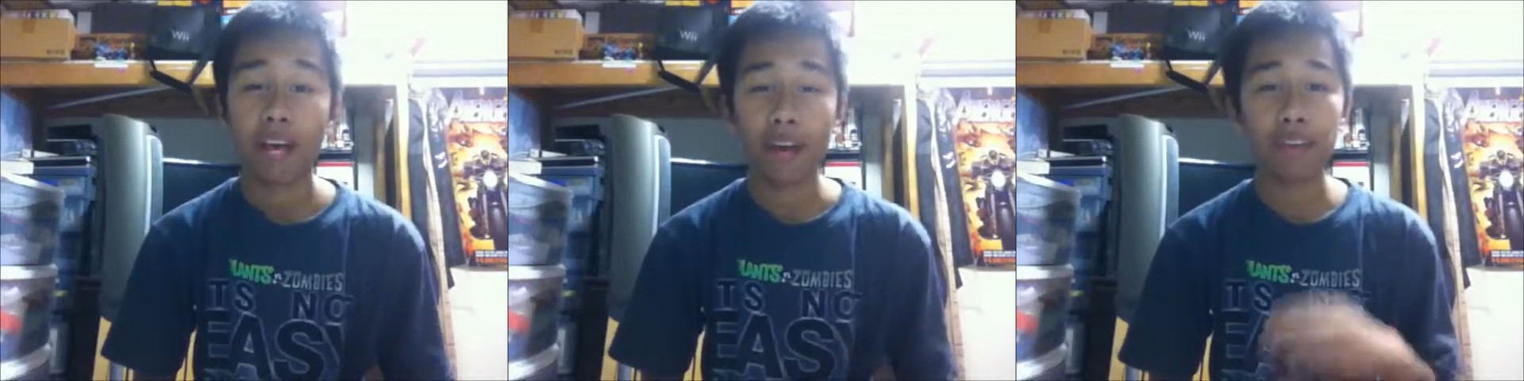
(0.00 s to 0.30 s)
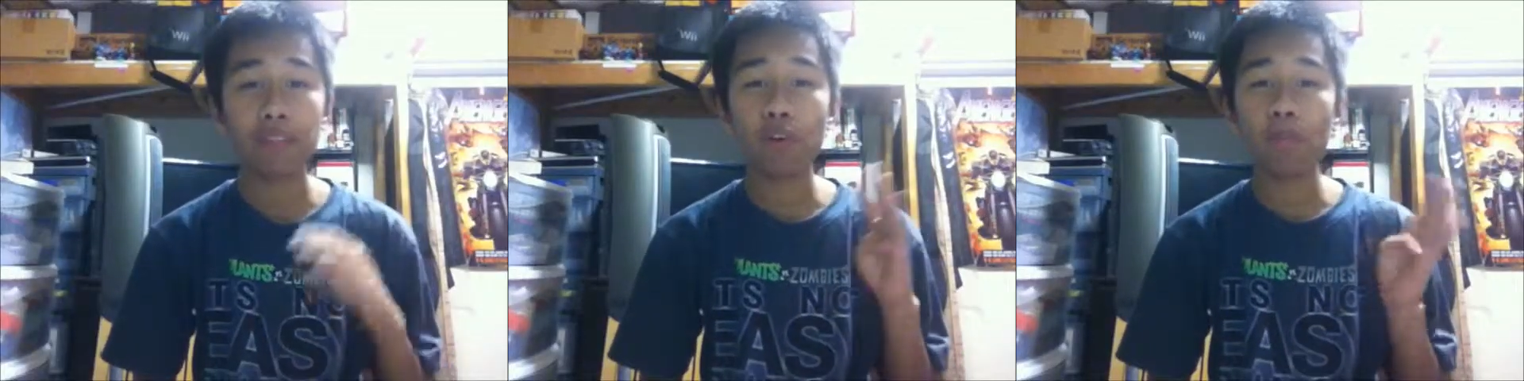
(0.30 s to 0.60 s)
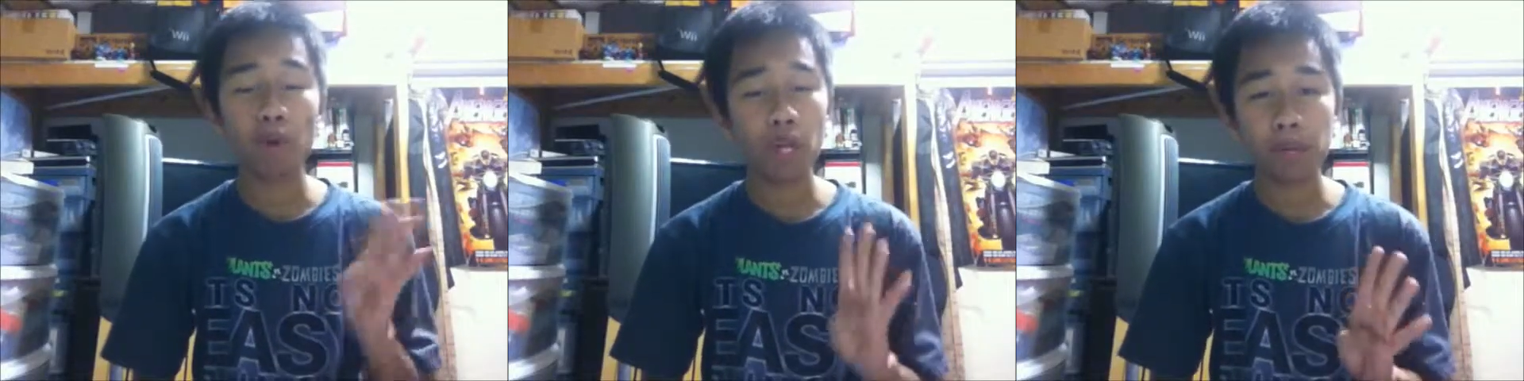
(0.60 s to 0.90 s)
Out of the
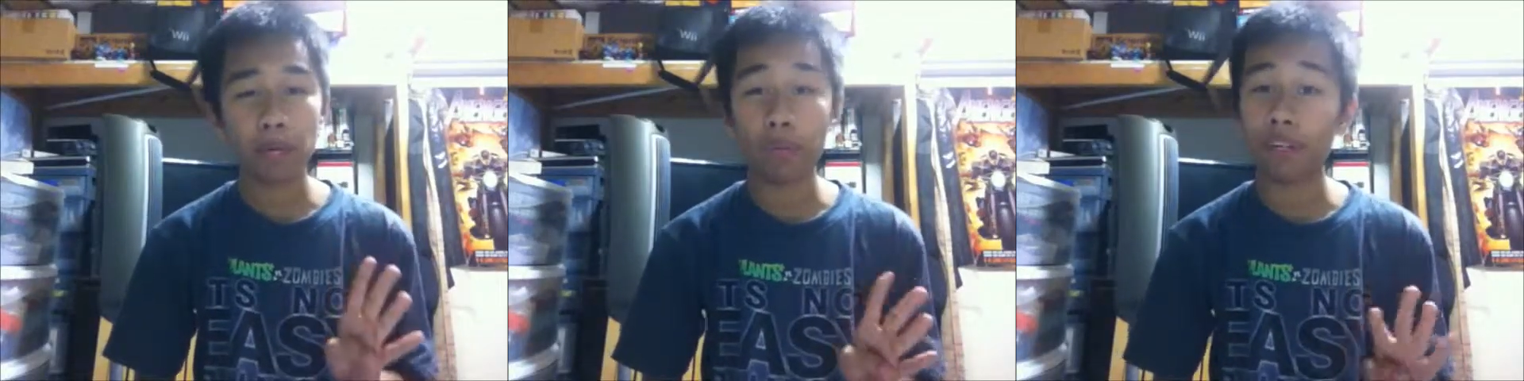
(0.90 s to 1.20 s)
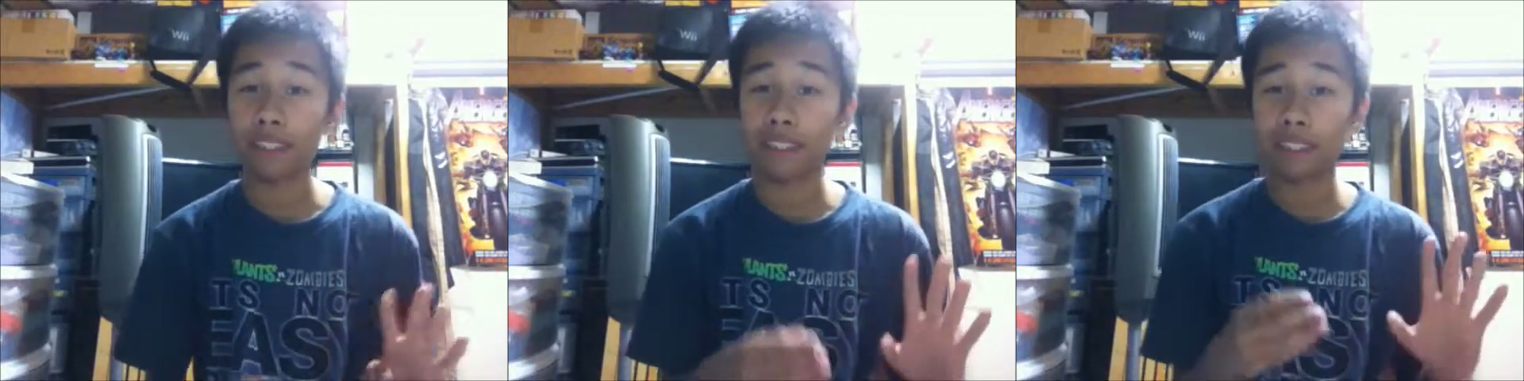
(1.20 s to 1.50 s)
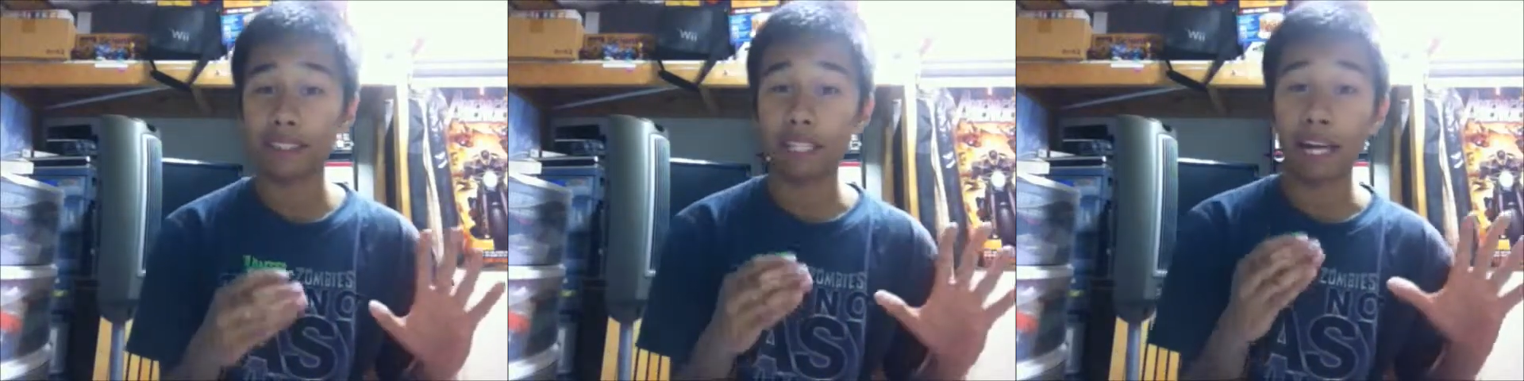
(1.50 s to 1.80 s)
4
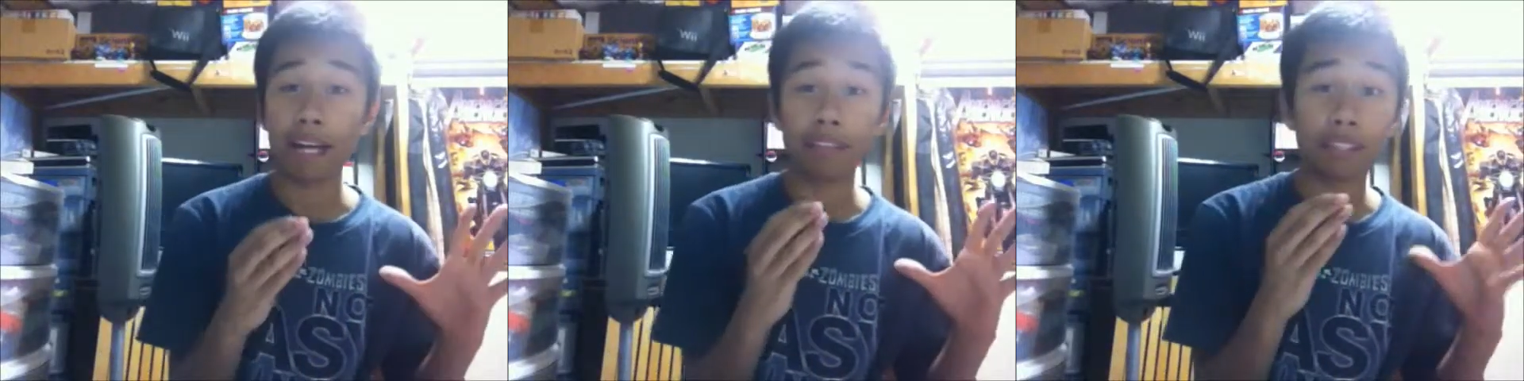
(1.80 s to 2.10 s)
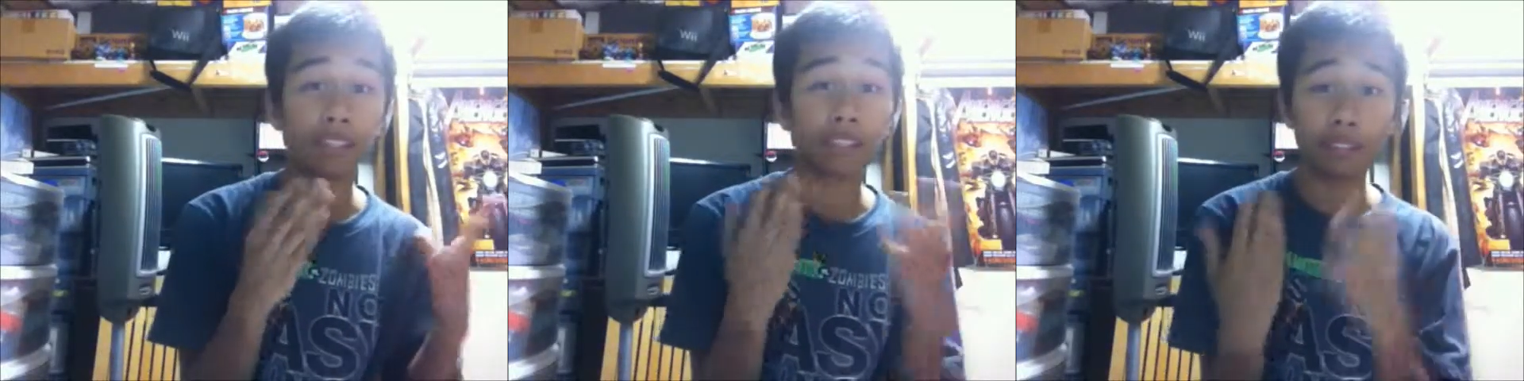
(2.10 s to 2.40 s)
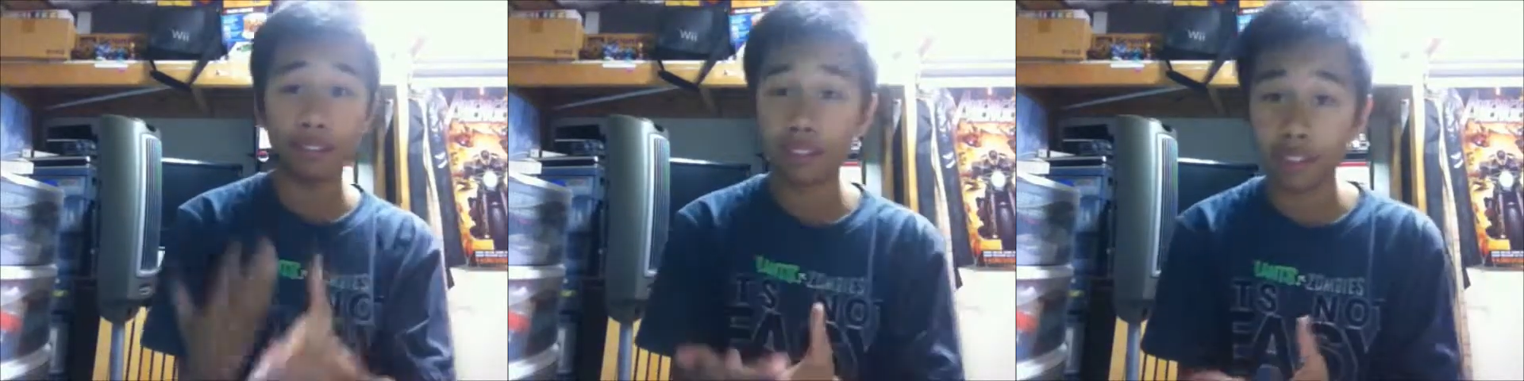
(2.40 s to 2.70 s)
Pokemon I have
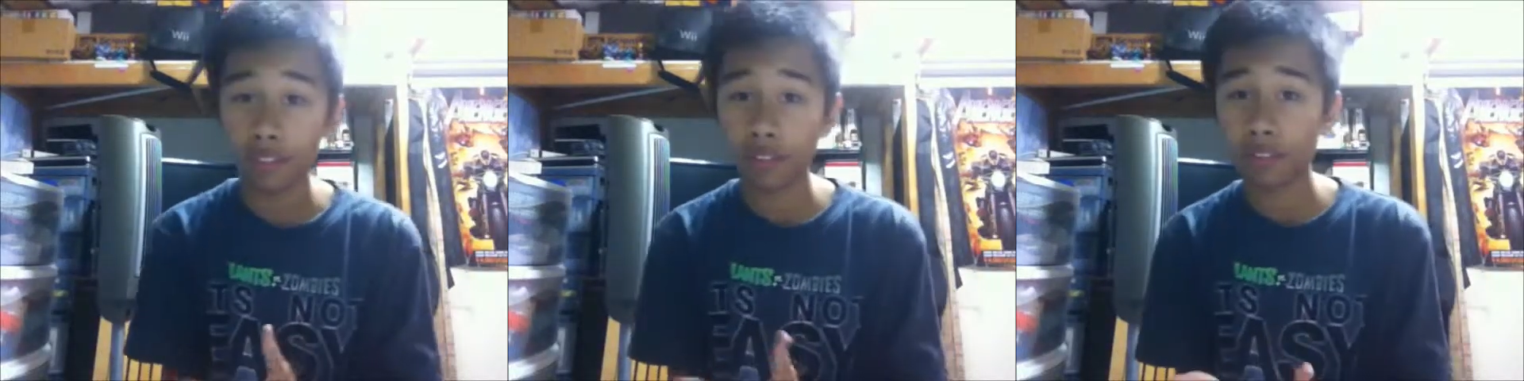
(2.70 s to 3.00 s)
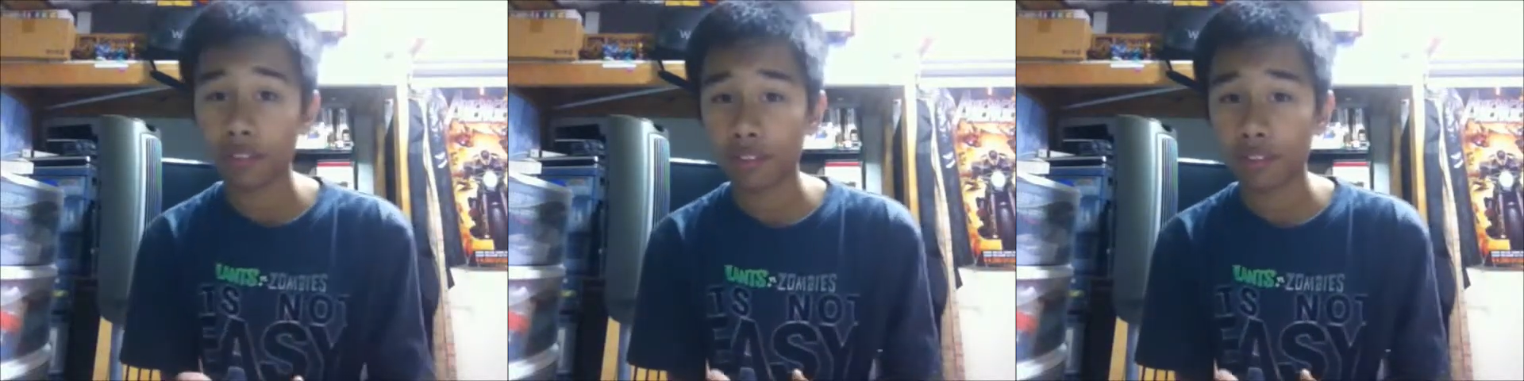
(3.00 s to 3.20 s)
introduced to you,